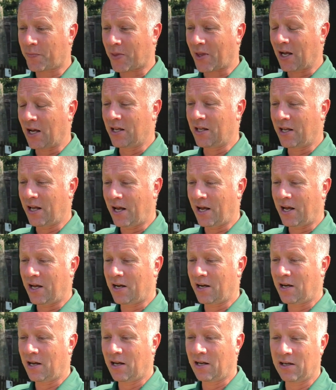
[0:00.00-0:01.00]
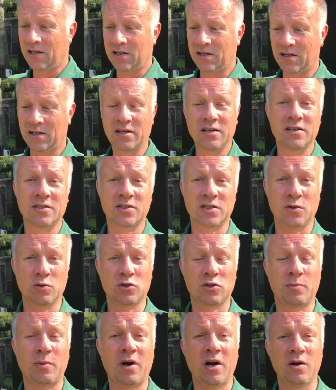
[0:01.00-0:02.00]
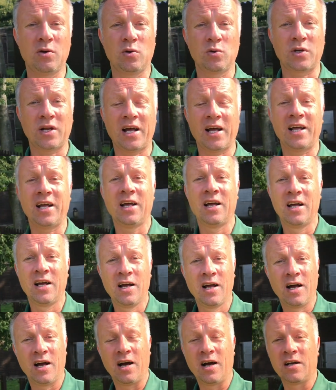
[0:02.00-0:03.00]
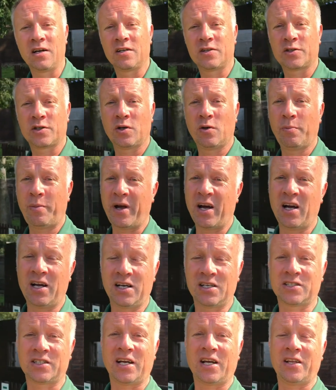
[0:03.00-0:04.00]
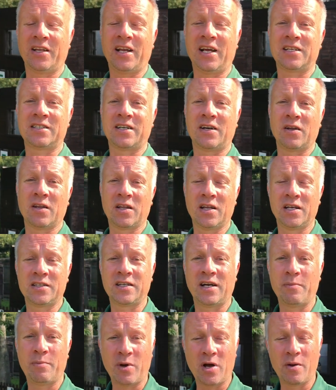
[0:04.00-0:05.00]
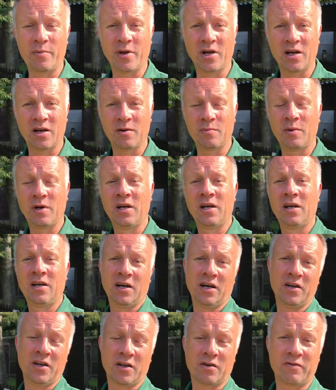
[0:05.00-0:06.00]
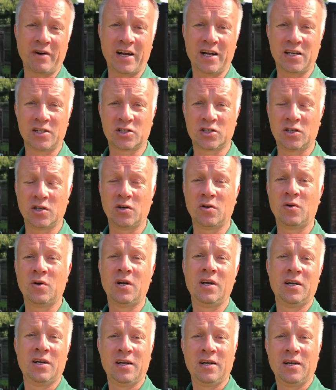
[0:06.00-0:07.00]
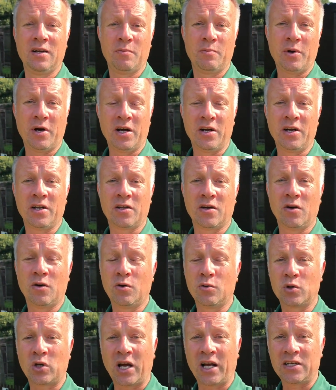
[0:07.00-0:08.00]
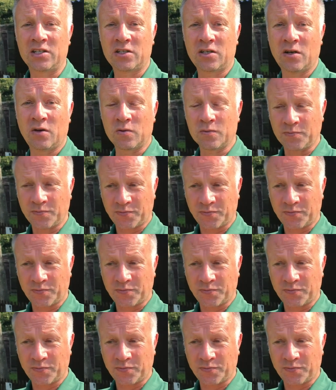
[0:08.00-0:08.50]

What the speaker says: And then school tomorrow all day, and a school a bit earlier start the next day on Thursday, Birmingham. Another regular school, but another all-day school.